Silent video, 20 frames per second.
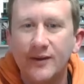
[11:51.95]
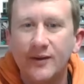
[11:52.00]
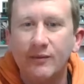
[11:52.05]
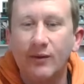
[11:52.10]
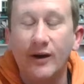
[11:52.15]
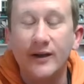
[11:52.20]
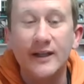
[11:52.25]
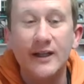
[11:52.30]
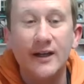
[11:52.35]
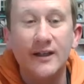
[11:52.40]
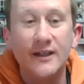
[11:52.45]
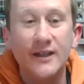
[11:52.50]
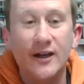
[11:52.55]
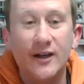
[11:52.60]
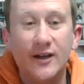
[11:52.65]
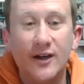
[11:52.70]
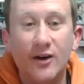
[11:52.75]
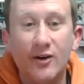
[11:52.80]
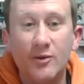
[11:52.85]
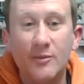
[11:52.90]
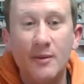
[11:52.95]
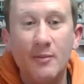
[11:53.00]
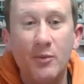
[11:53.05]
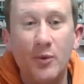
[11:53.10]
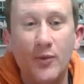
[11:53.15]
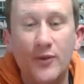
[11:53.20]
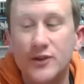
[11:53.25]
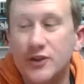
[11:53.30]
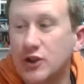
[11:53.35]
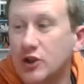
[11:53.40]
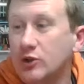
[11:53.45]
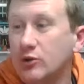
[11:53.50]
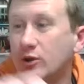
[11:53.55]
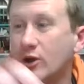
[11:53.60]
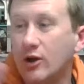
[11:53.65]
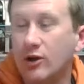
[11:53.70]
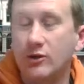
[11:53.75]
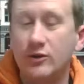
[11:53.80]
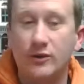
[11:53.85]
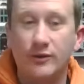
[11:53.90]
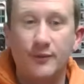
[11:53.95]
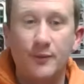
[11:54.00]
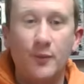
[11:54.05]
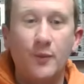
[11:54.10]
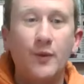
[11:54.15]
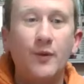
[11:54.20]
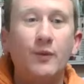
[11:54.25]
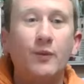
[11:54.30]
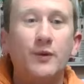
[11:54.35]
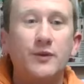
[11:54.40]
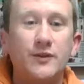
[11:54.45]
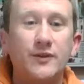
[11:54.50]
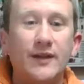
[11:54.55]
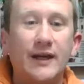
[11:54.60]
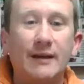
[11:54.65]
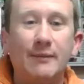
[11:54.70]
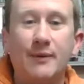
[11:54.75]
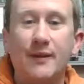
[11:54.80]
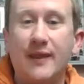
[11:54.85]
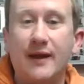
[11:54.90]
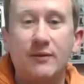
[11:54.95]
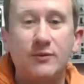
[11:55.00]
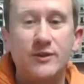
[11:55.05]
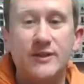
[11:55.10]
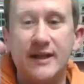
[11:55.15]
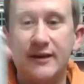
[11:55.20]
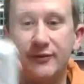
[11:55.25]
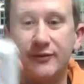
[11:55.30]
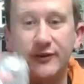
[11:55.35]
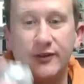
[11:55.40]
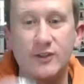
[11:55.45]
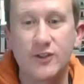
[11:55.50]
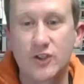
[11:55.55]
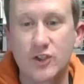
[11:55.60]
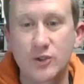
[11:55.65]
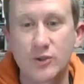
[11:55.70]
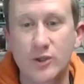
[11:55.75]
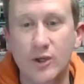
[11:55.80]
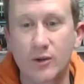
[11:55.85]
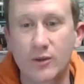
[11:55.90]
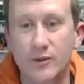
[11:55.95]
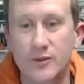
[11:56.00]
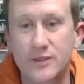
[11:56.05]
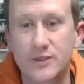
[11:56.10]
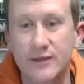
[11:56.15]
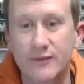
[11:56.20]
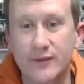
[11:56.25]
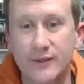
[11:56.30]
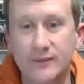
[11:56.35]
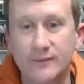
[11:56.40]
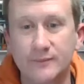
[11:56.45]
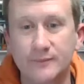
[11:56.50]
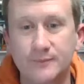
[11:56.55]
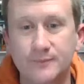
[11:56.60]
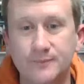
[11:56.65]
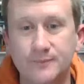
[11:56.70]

Well, I can't remember what the SKU code was on that, but that was definitely the SKU code I was given.